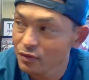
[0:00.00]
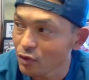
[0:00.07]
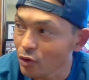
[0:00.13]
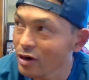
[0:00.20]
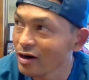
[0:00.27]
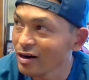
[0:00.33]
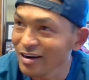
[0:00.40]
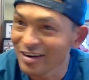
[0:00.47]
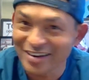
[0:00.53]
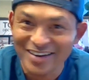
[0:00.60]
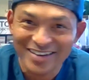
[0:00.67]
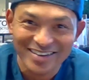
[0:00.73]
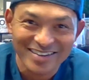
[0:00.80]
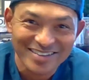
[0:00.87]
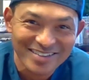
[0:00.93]
for
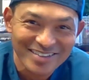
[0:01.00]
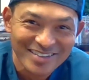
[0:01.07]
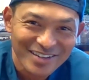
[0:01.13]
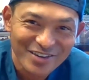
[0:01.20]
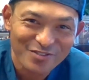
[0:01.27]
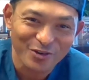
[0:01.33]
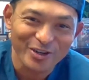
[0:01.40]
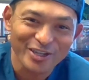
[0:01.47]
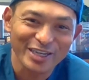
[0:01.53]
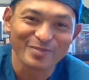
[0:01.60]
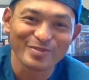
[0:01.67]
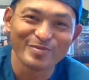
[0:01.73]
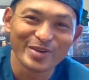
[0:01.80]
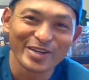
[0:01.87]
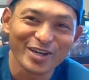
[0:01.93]
for
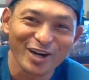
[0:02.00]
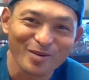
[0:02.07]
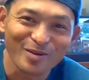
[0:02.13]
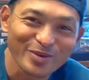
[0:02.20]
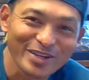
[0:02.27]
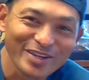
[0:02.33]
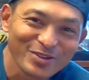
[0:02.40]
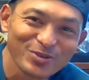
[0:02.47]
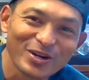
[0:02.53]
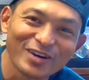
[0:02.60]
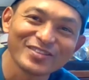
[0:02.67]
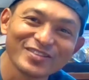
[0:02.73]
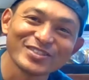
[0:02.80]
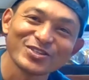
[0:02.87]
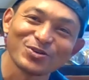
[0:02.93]
keeping me company
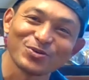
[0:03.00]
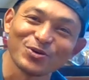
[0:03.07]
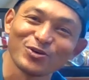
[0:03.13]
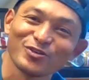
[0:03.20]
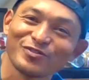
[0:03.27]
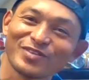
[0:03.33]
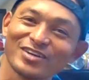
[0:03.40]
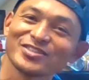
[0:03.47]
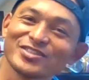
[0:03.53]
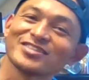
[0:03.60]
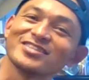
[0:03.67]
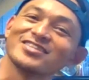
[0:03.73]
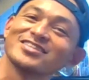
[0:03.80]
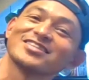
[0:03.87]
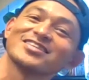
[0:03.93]
throughout this coronavirus
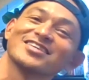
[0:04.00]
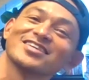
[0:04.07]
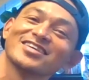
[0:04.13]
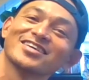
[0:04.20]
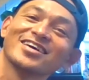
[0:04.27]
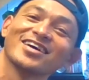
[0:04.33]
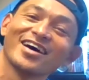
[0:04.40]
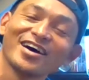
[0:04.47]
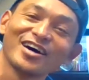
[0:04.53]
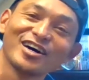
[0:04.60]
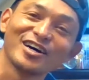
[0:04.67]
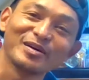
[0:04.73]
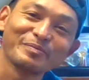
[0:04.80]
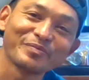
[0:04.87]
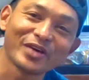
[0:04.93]
thing.
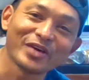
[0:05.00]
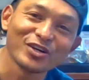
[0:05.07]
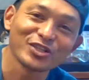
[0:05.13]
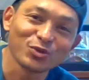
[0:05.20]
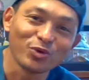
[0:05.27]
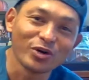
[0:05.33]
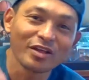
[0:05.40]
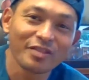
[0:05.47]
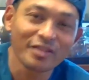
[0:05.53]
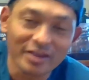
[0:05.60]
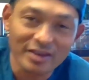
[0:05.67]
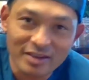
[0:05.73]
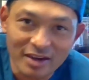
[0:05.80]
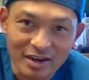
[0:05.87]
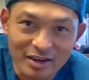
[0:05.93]
Um, I also want to
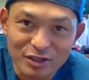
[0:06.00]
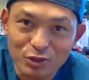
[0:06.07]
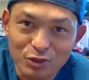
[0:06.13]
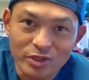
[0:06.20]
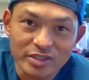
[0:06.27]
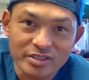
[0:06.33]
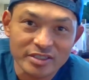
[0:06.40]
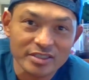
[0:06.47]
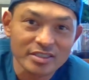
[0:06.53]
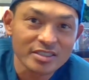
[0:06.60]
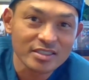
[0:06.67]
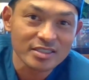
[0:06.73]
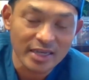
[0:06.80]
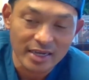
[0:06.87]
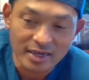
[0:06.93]
thank uh,
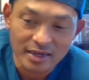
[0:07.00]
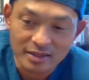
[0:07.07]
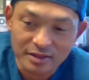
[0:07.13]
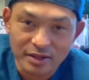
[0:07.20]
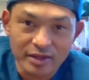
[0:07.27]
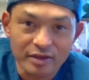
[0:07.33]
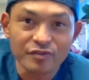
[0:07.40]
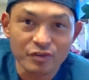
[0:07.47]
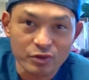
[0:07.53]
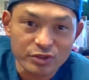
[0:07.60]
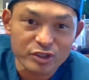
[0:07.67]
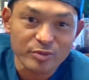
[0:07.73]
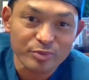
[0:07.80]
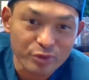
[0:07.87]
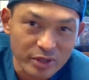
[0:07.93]
Ulysses and the
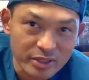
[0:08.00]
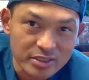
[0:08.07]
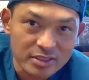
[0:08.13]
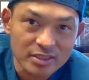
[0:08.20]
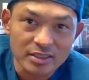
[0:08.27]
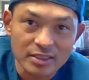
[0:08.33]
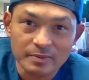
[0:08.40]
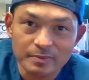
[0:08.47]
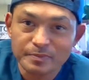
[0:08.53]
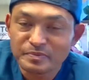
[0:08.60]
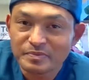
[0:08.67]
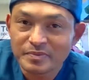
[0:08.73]
influencer press team.